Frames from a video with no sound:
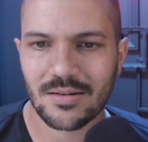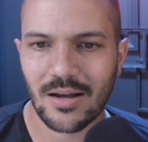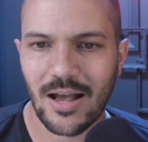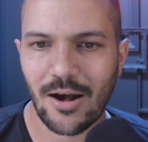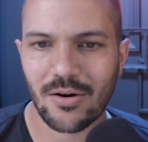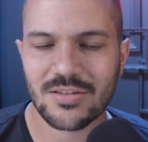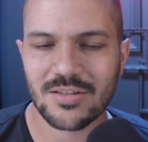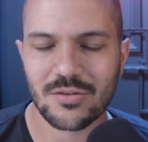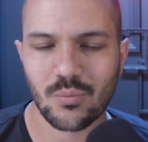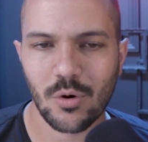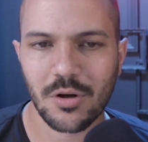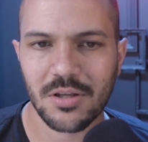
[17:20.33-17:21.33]
how does
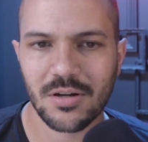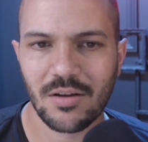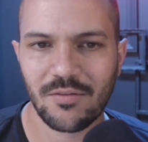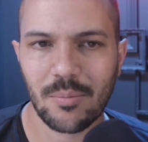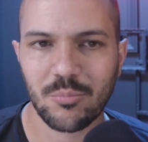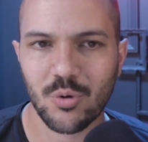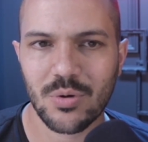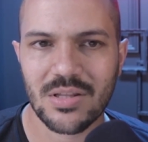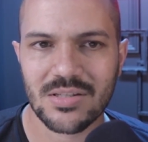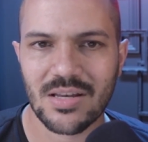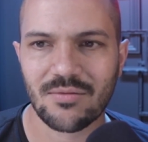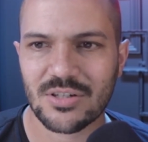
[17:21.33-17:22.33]
this work? And if I'm doing
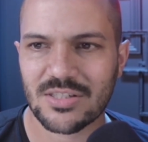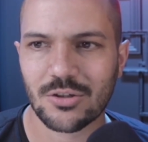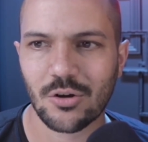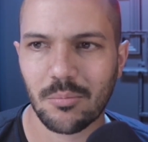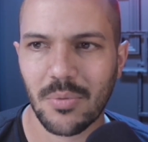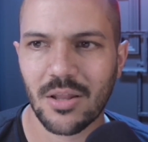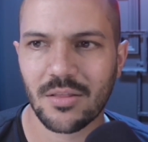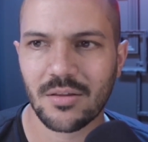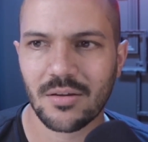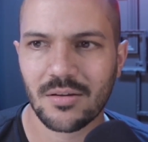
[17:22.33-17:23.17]
this every single month